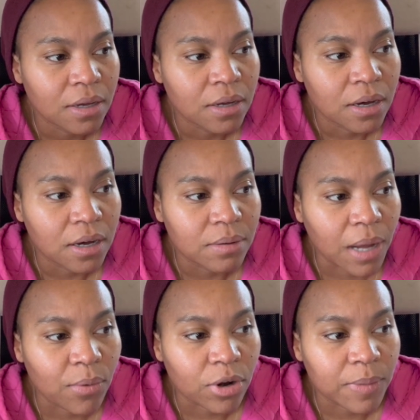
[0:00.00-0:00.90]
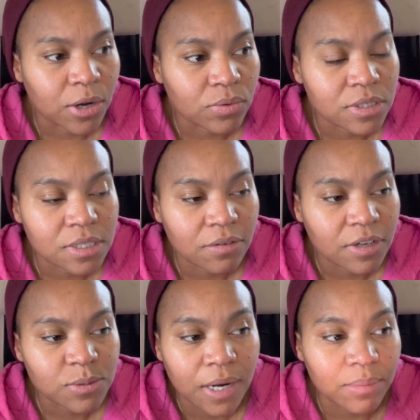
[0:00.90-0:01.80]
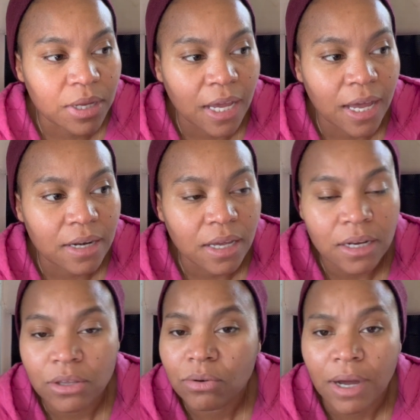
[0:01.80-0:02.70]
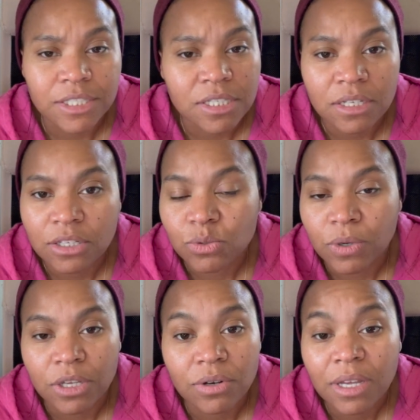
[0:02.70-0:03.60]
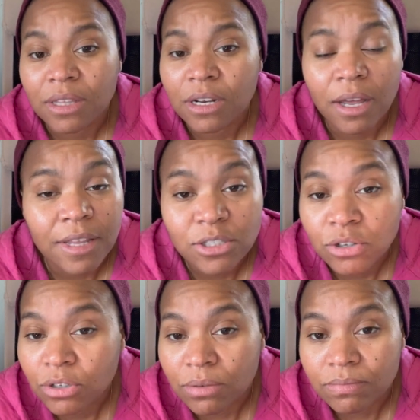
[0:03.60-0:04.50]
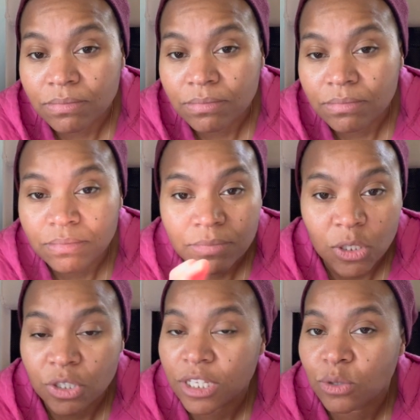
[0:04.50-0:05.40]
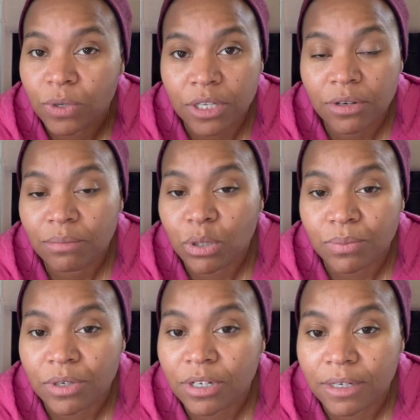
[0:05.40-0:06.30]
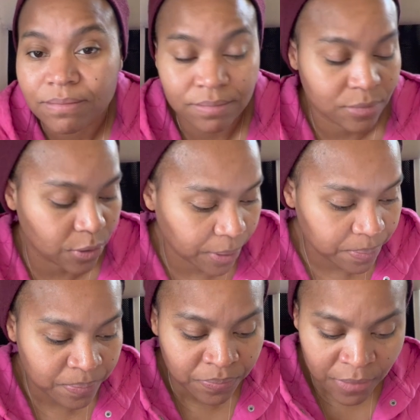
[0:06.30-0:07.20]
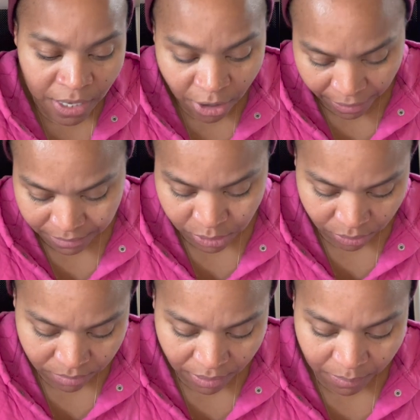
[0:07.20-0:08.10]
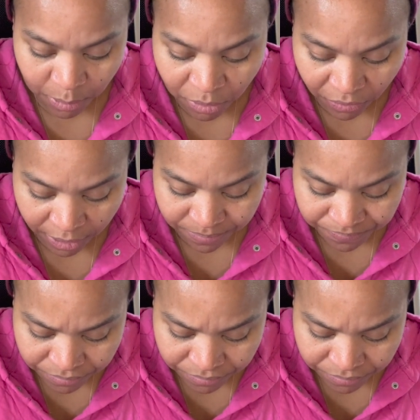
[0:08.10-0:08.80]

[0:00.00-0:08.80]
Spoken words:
I want to make a real estate investment. I'm going to add an ADU. I just need this one unit, and then that's all you do. You just get the one unit. Boom, you're done. Okay, all right. So I'm going to move on.